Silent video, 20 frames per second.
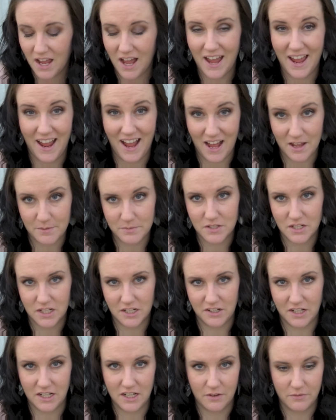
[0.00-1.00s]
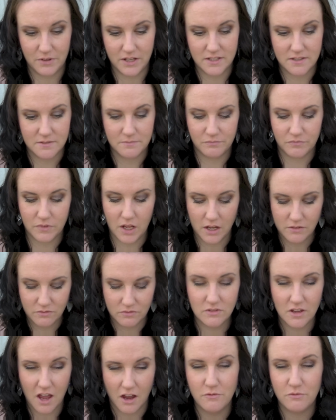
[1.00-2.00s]
I absolutely love it. I
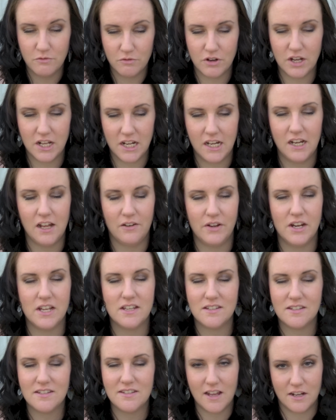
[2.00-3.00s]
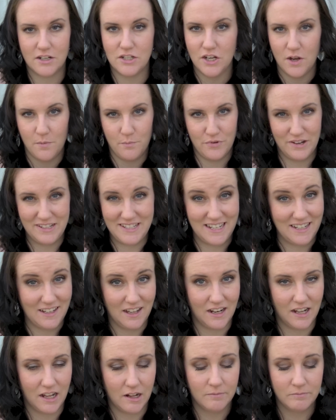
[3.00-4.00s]
really love it. It's such a pretty
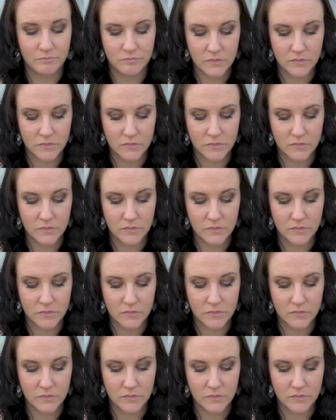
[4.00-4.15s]
colour.